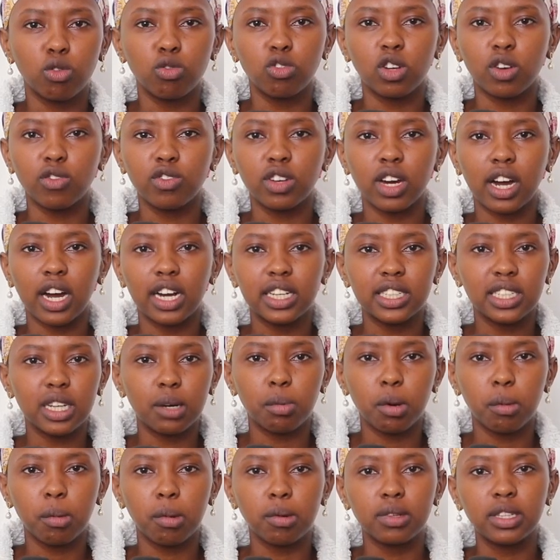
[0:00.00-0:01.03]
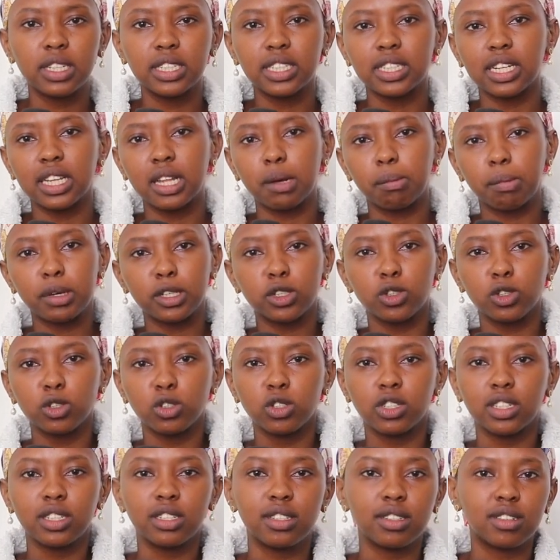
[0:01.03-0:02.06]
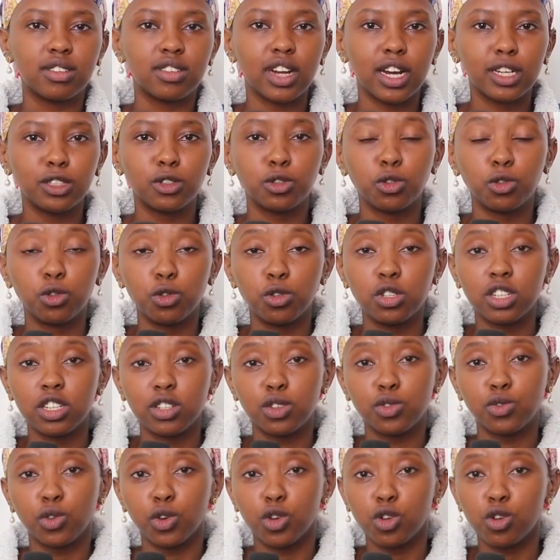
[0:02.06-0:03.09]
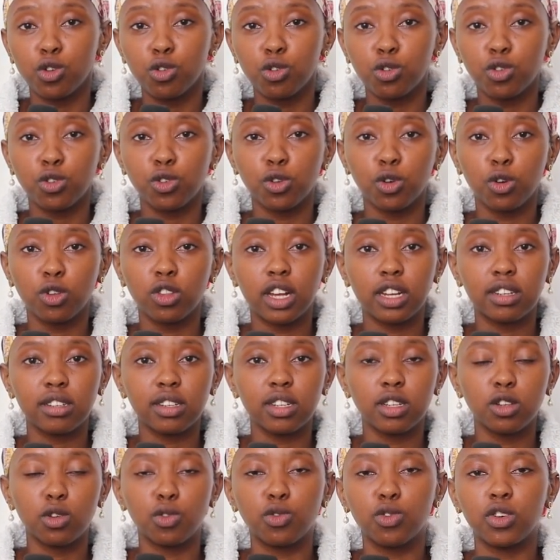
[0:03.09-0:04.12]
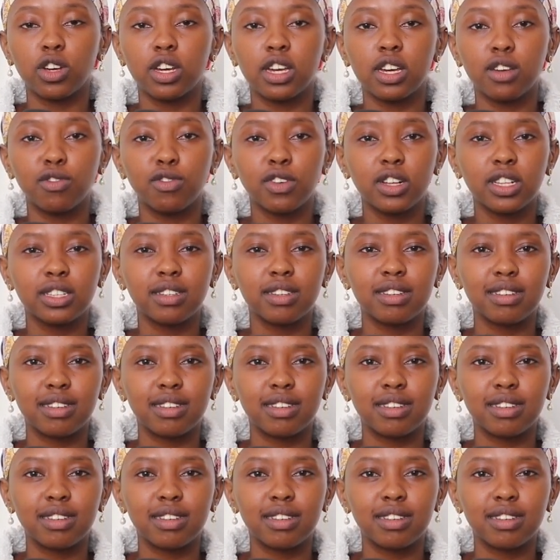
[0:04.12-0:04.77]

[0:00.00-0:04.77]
kutafuta kazi hapa, about this other person tries to do this for you so that you he feels